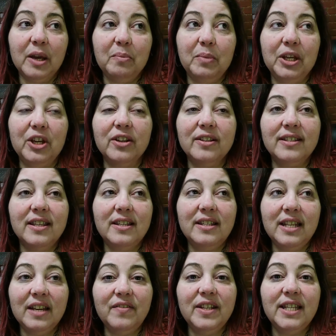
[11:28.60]
Because the
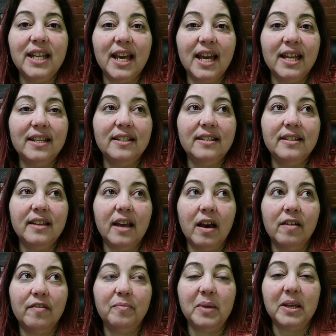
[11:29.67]
dividends
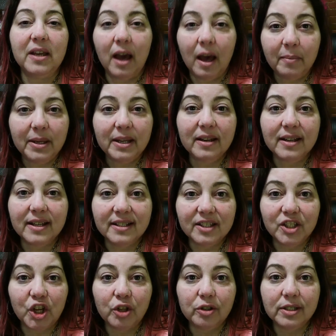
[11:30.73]
of becoming a
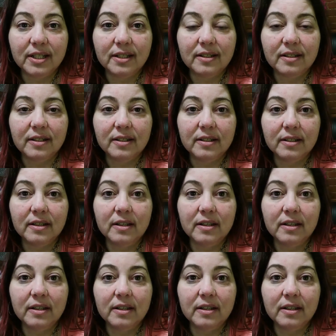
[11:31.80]
consultant